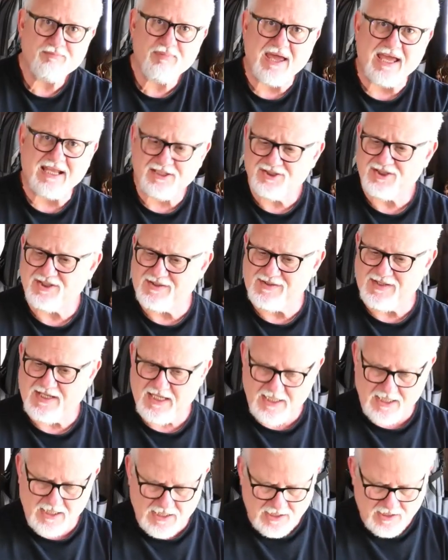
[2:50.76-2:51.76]
patches
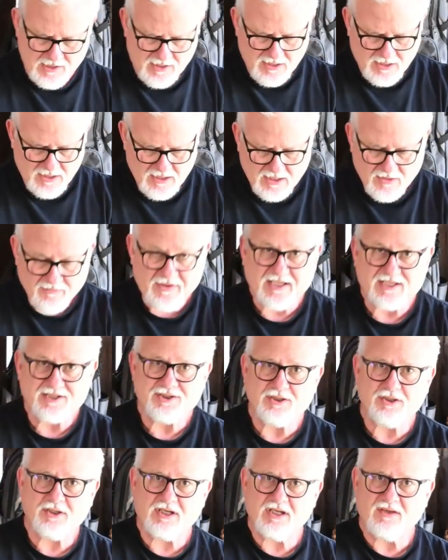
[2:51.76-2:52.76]
here that
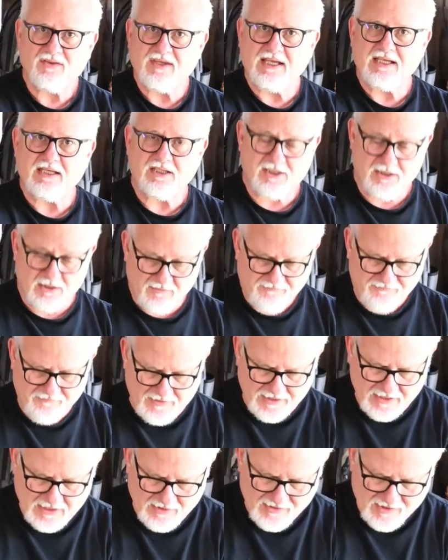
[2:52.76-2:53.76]
you can then
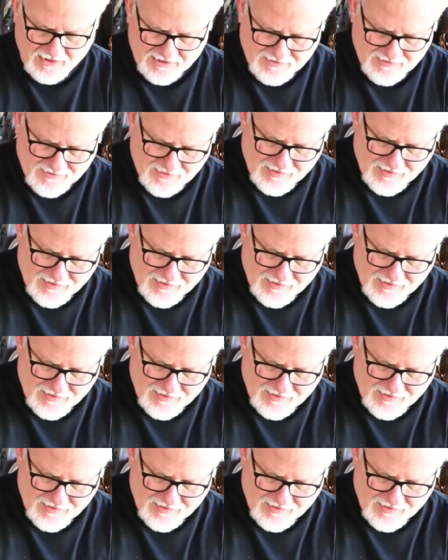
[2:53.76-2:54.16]
configure this